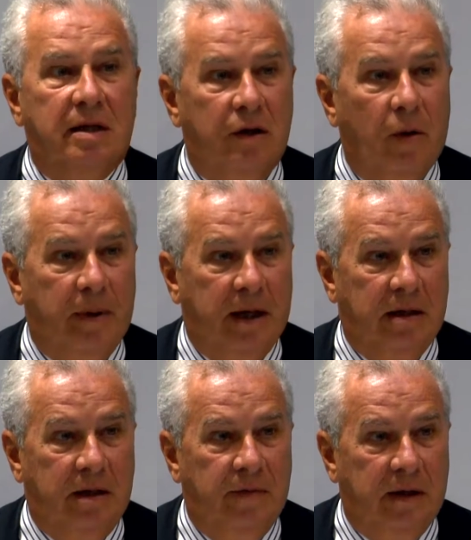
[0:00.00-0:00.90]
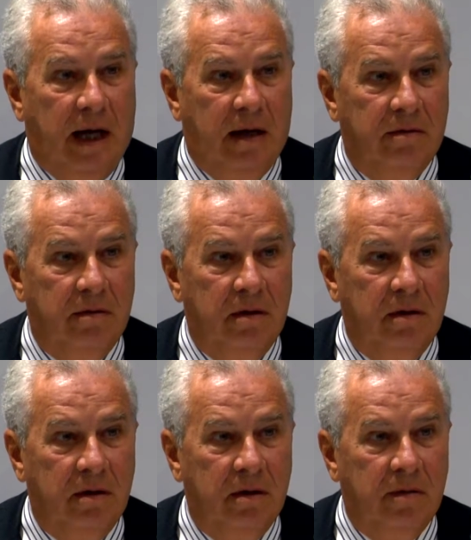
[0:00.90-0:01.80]
a set of
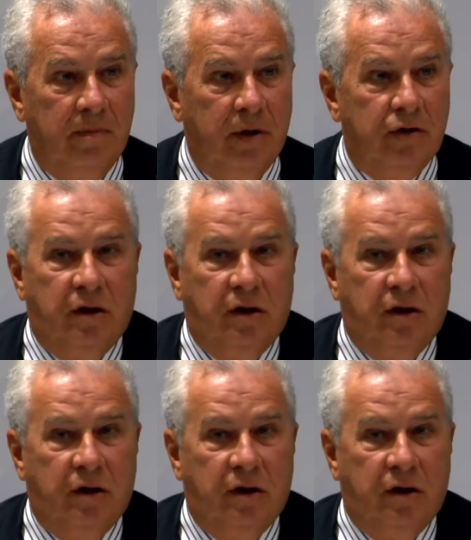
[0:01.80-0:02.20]
standards that will